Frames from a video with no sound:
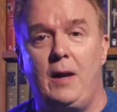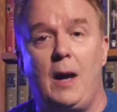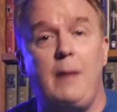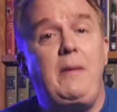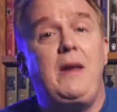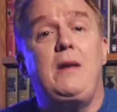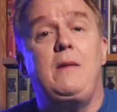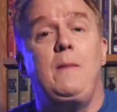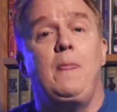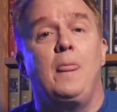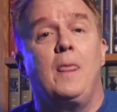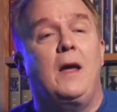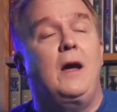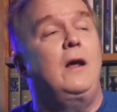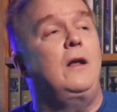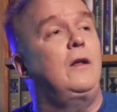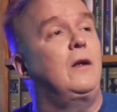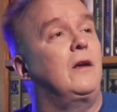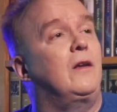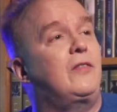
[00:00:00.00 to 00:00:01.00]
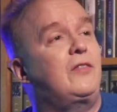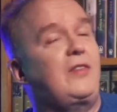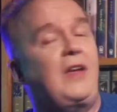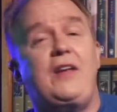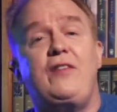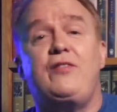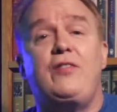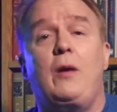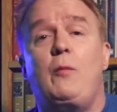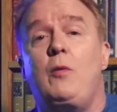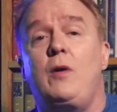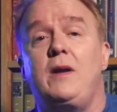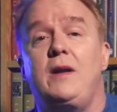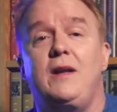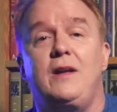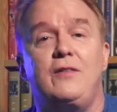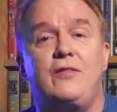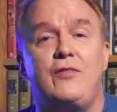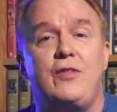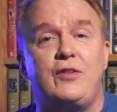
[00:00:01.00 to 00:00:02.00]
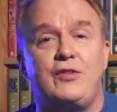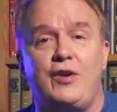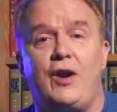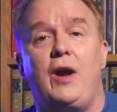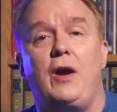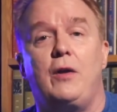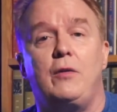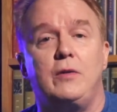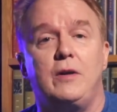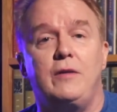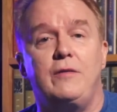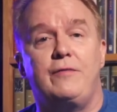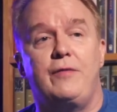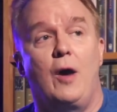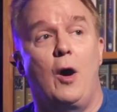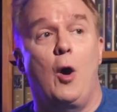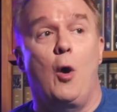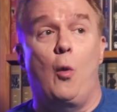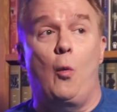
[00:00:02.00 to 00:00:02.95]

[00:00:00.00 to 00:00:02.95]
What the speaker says: I mean, say someone is the child of